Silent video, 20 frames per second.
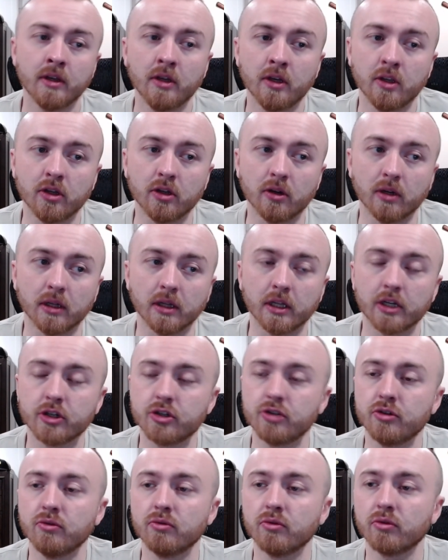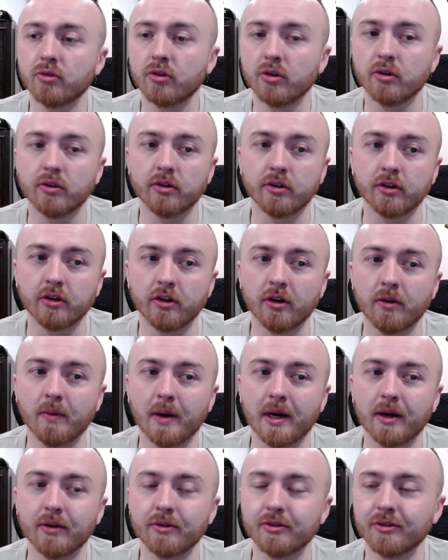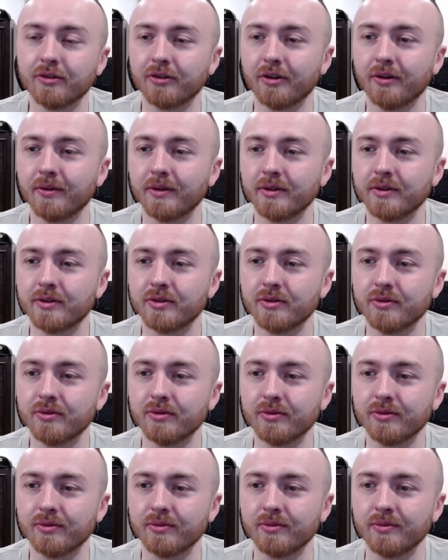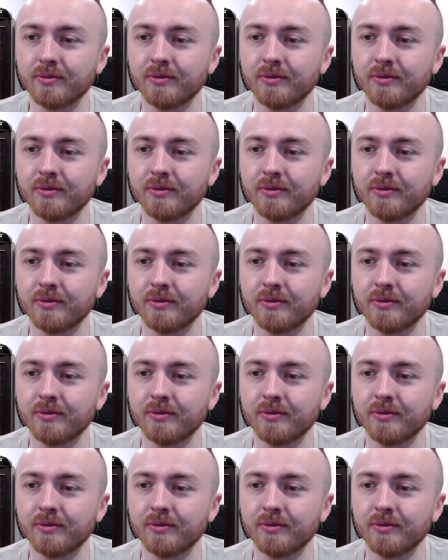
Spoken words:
Unless you're going to go out and you're going to